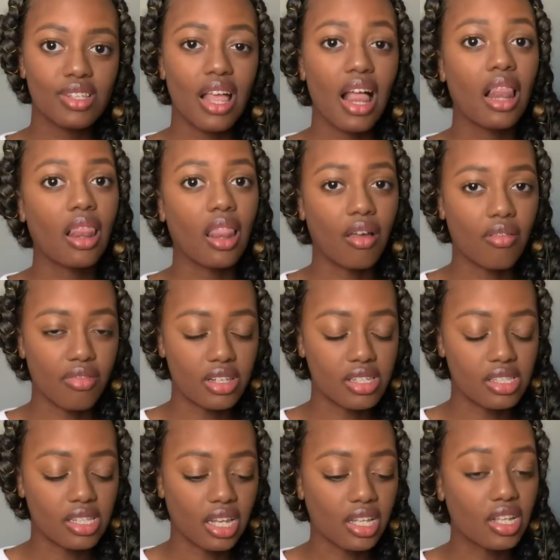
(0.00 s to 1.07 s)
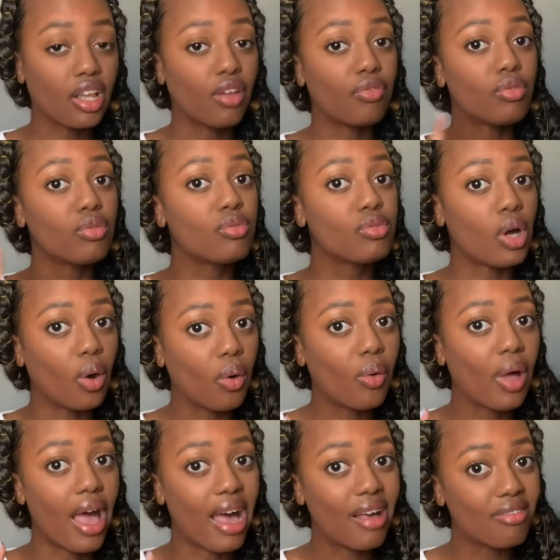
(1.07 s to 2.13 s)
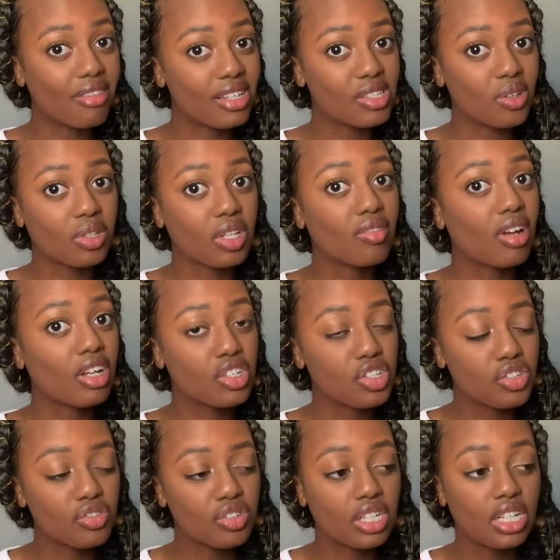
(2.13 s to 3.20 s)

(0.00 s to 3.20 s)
Love this thing. If you don't have this on your registry,